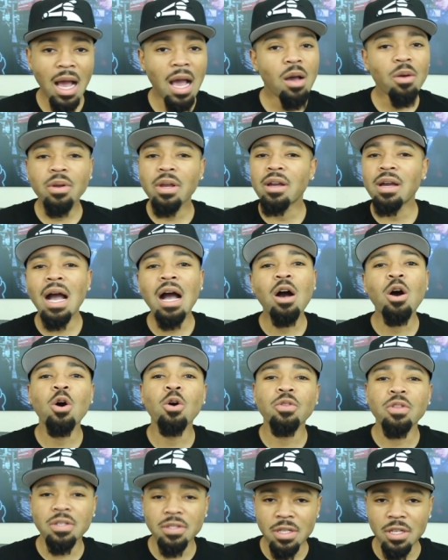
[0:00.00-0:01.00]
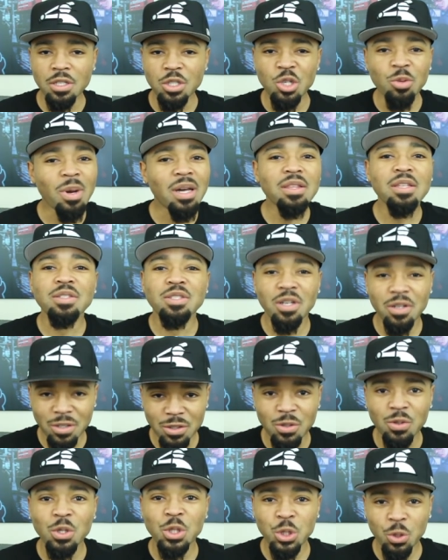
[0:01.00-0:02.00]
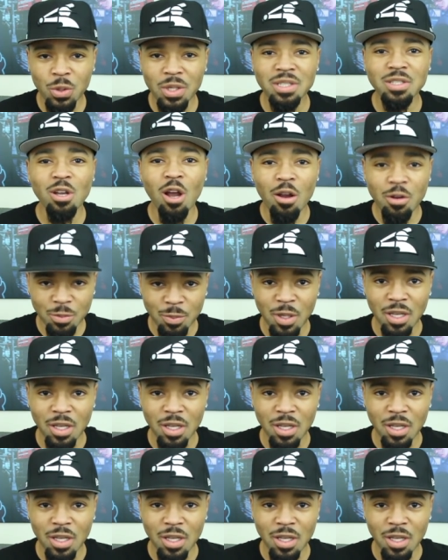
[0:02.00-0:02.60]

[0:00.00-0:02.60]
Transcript: I don't care how old this is, you about to turn into a shooting stars